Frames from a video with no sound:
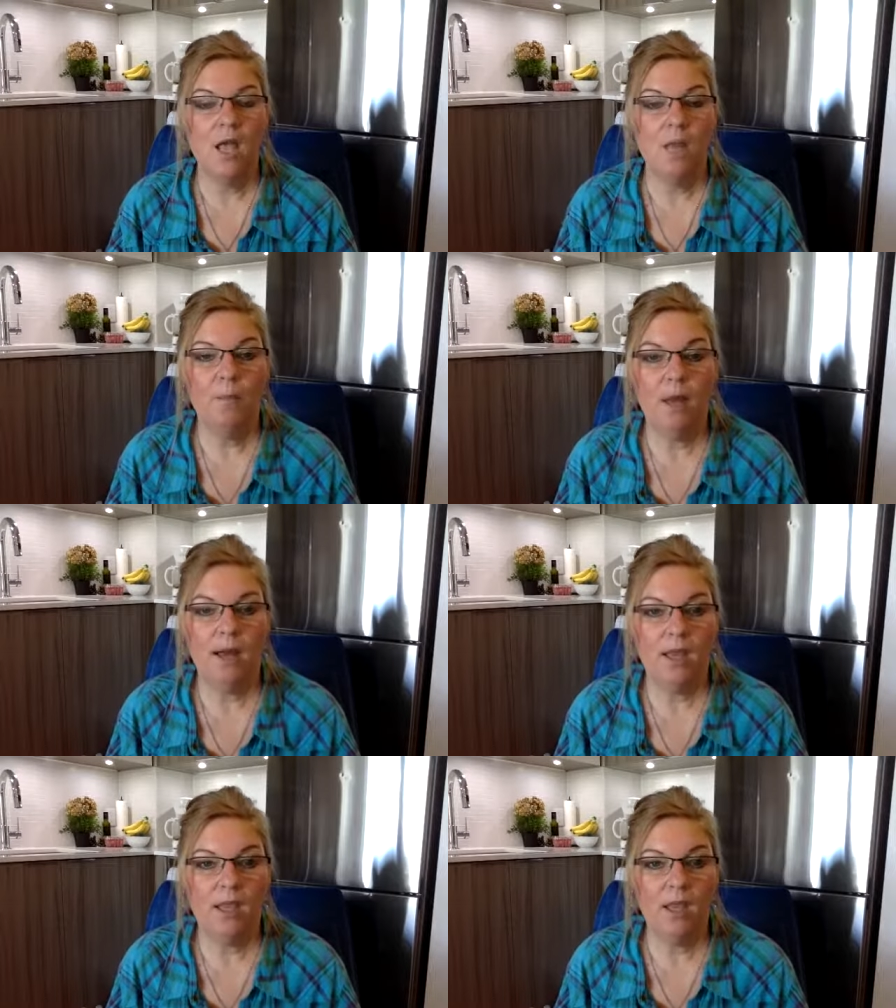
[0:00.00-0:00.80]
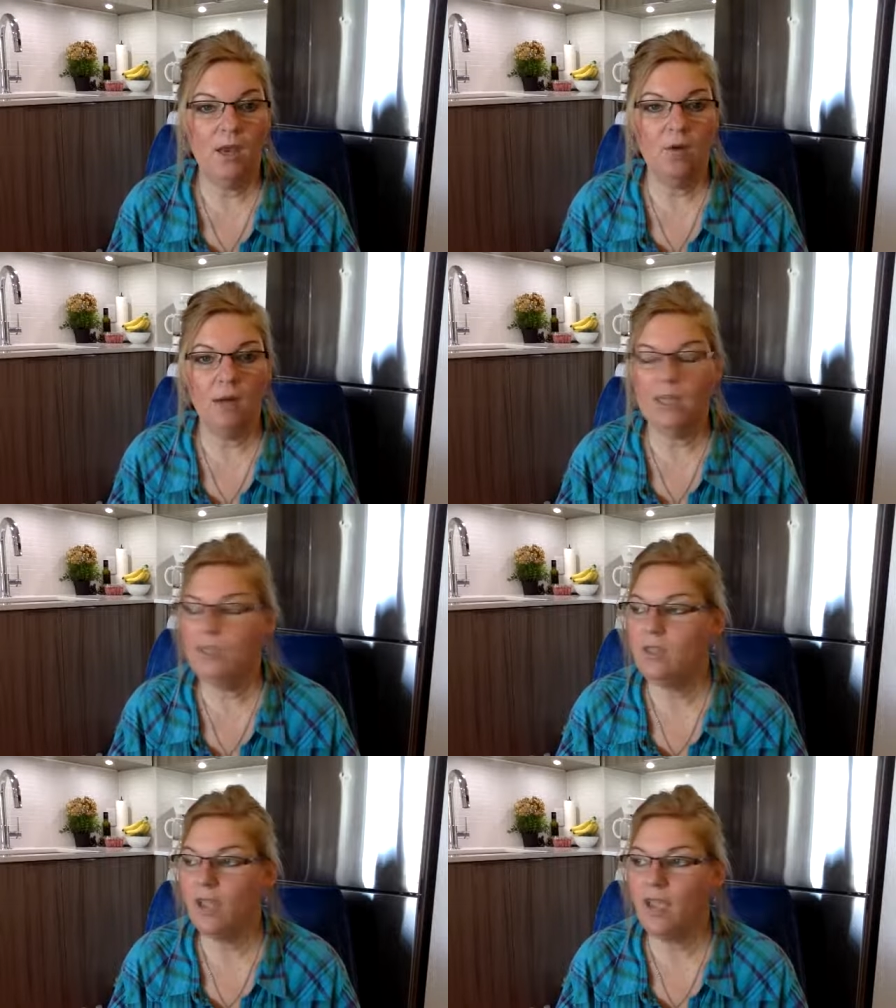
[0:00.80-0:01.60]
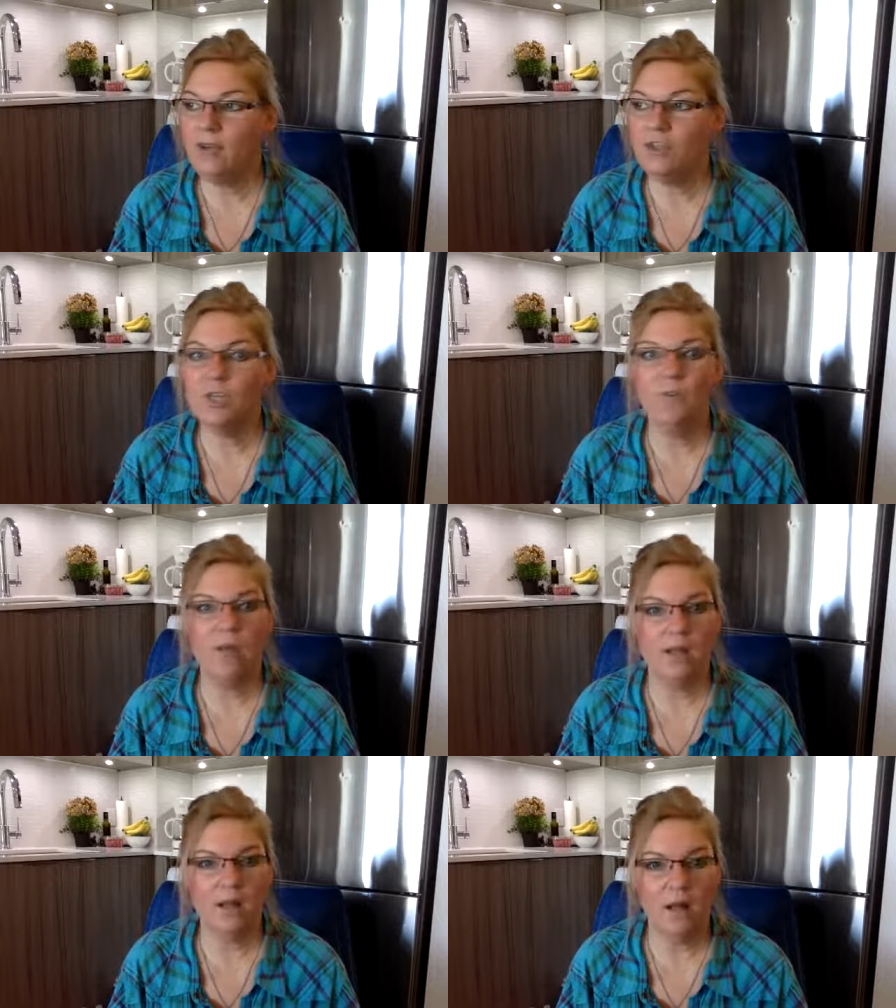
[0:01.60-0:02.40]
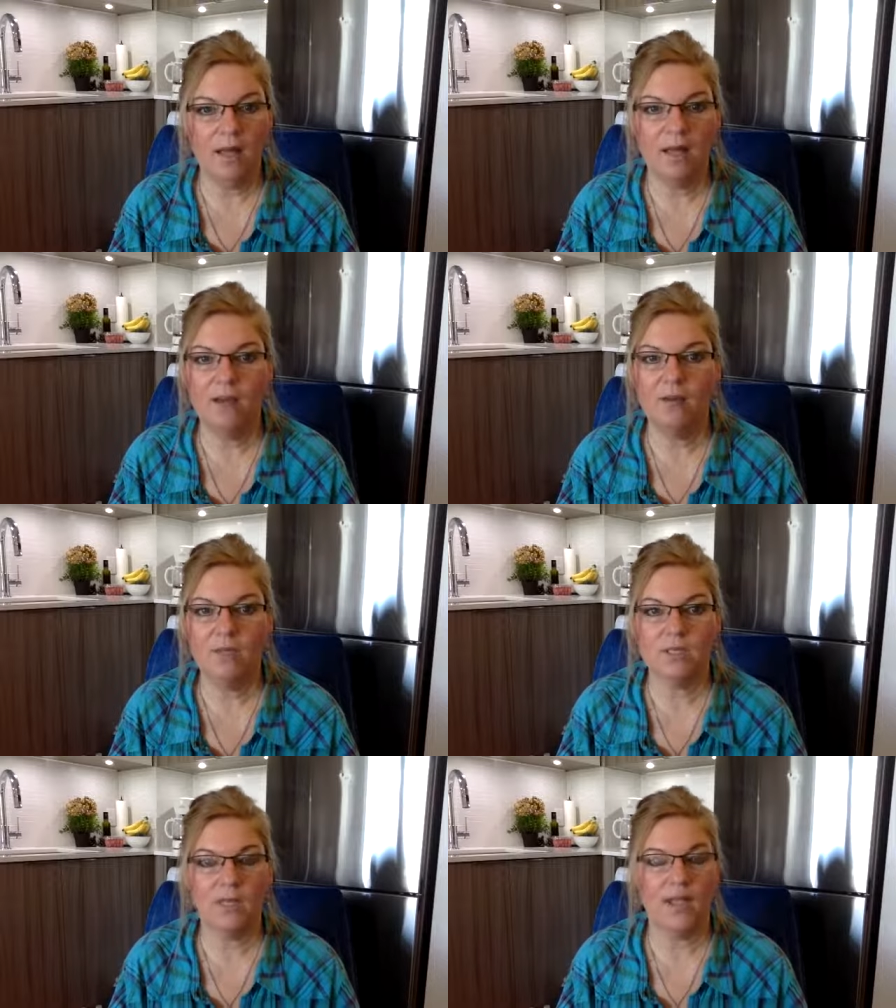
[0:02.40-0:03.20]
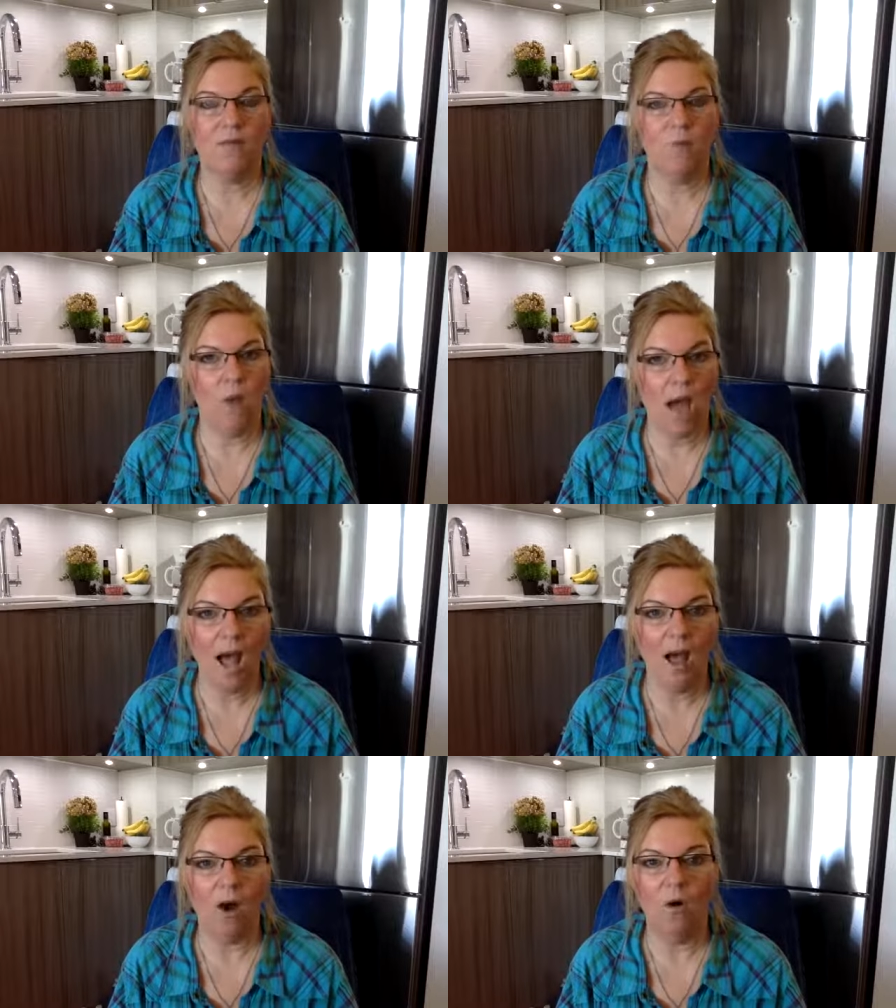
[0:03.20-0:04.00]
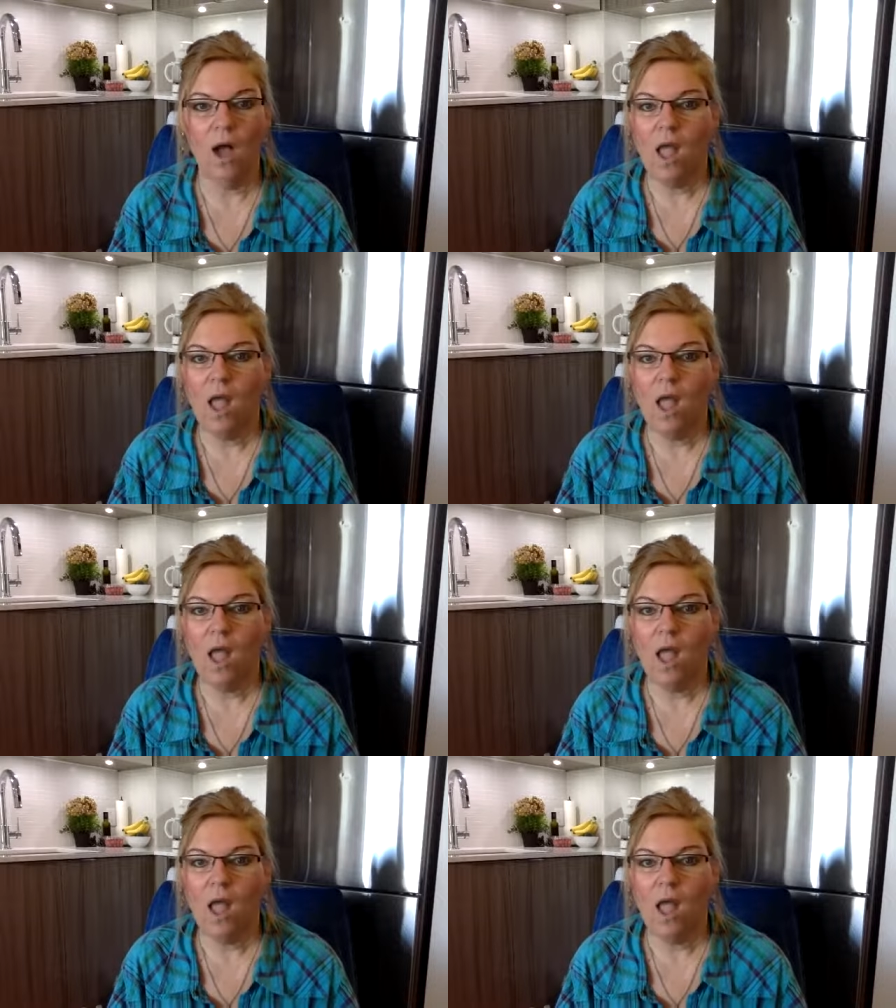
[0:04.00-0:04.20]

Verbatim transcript: but you know, I the energy when I got here was like, wow.